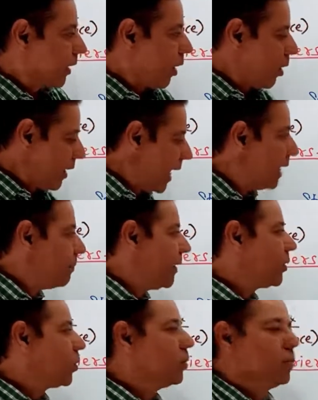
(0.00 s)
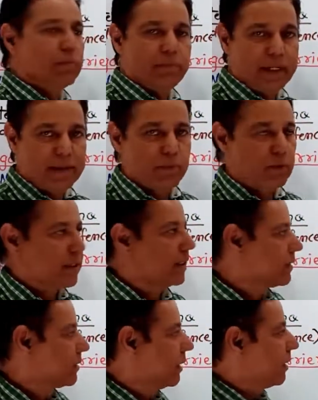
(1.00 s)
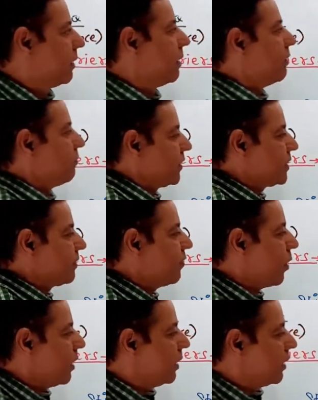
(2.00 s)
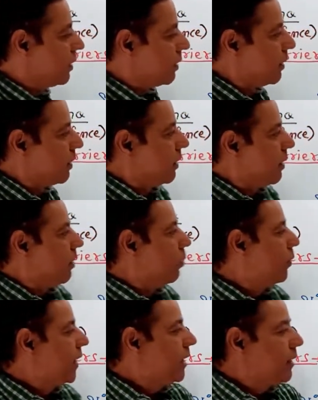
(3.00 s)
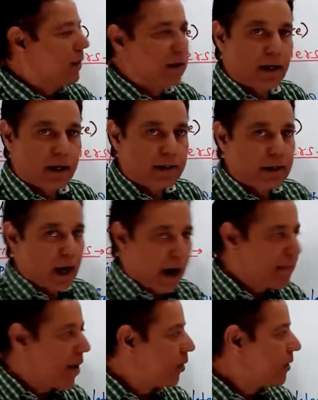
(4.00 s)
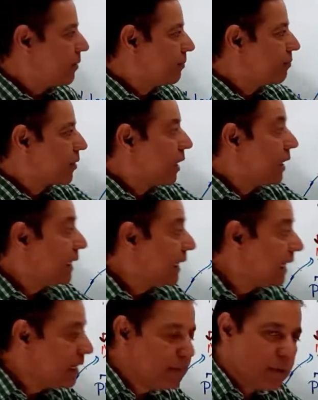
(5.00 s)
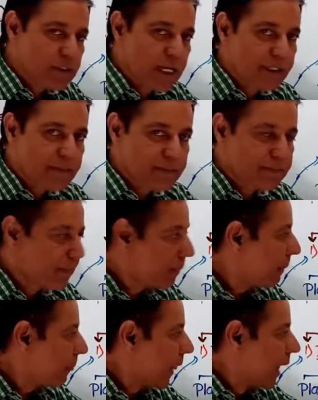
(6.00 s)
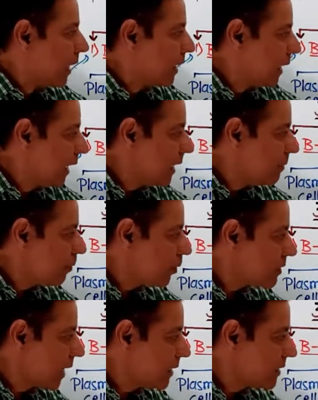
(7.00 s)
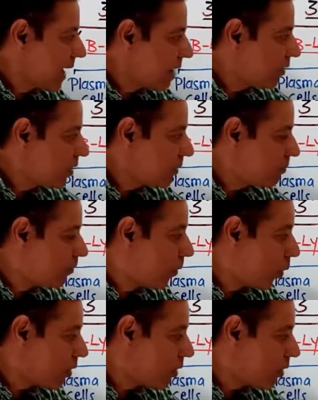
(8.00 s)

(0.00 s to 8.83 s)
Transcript: or helping to B lymphocyte. First of all, we learn about T lymphocytes. T lymphocytes have four